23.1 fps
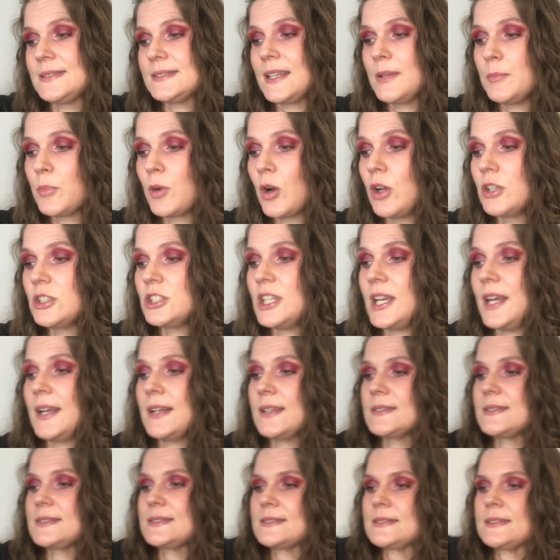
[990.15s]
in
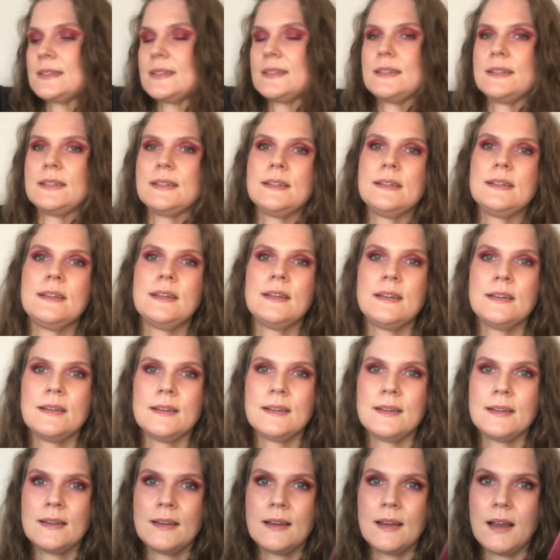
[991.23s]
projects
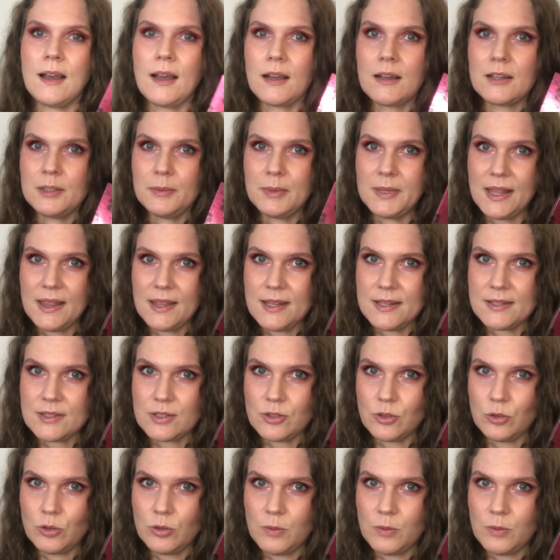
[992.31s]
are going to be these two.